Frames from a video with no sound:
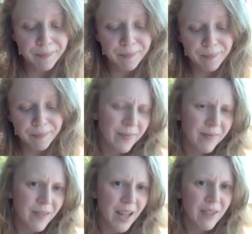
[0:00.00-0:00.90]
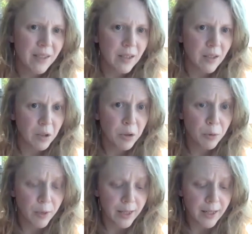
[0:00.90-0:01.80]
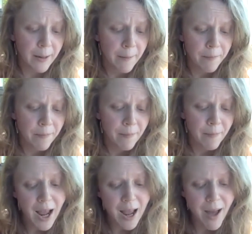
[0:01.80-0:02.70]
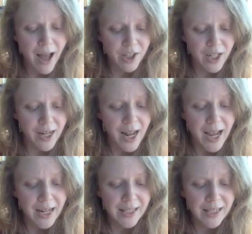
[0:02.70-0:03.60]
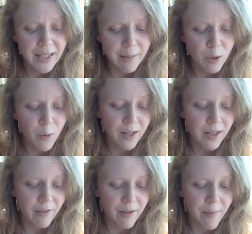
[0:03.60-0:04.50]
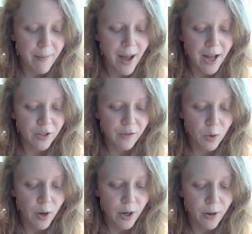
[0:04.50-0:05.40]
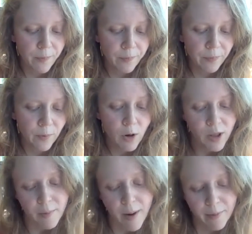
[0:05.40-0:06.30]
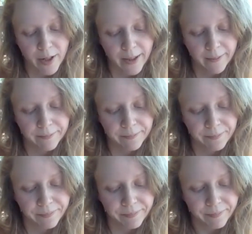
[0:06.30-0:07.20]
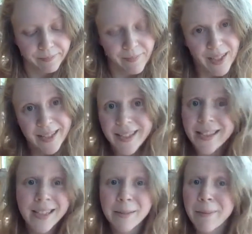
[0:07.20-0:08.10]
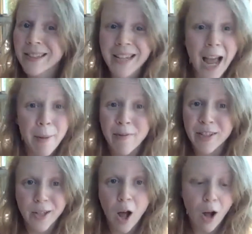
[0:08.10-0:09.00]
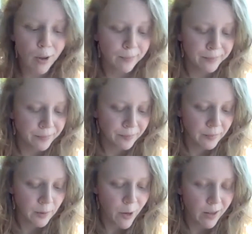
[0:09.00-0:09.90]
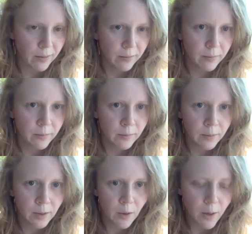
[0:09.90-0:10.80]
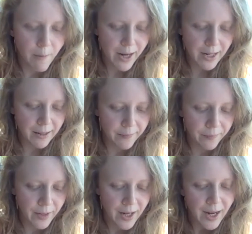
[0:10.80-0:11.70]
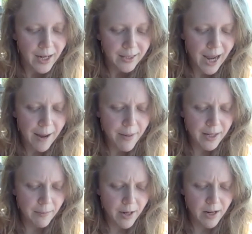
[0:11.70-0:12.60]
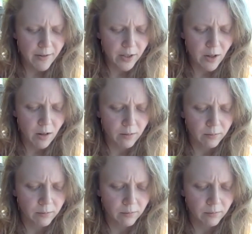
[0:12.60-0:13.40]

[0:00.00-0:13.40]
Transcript: I haven't a clue, really, but I imagine and can see them twinkling from my patch of soil, or their memory. Distance makes time of us all. Well, or money. Time makes money of us all.